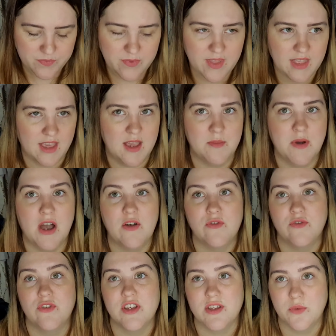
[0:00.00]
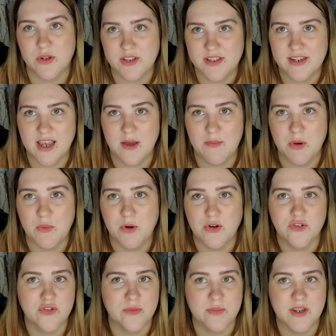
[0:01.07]
I really want to get my
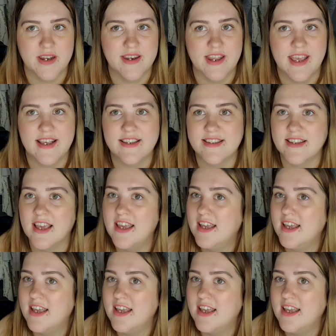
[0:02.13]
wardrobe done next.